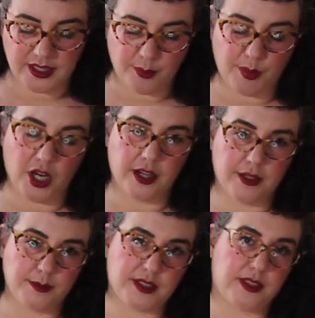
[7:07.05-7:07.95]
And the
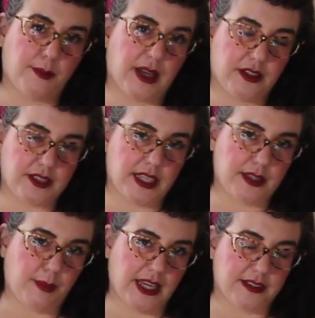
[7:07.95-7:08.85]
bottoms, the belt
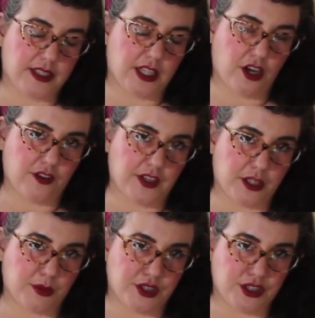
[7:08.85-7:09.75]
and the panty are
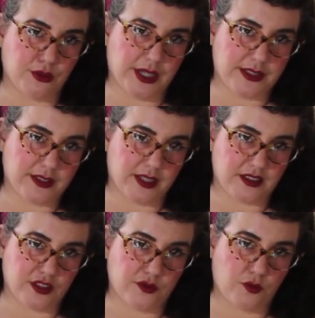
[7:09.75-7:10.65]
available in US
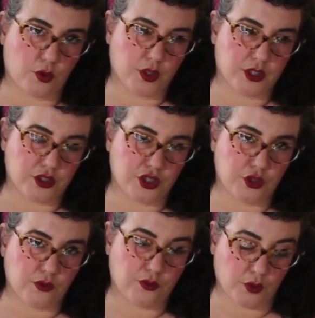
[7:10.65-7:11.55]
sizes 4
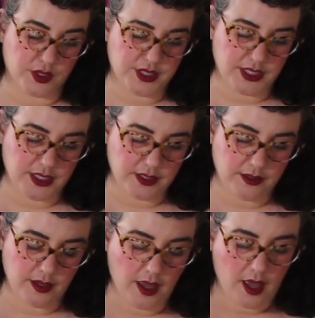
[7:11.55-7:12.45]
to
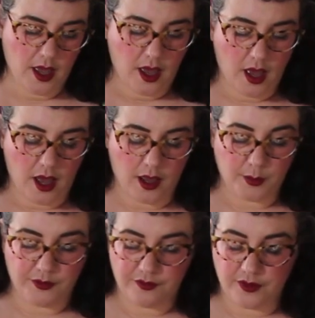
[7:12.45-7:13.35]
14. I
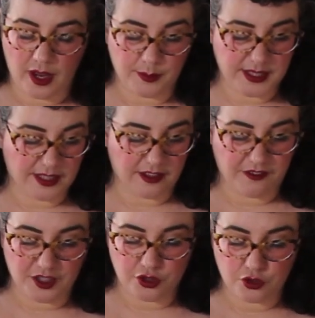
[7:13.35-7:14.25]
would say they
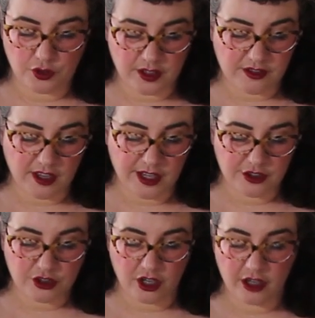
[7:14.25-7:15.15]
fit true to the
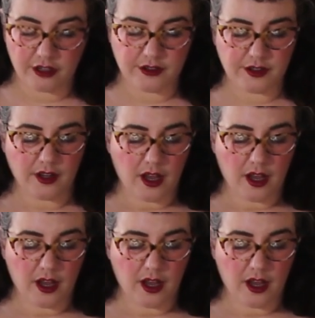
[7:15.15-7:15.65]
size chart.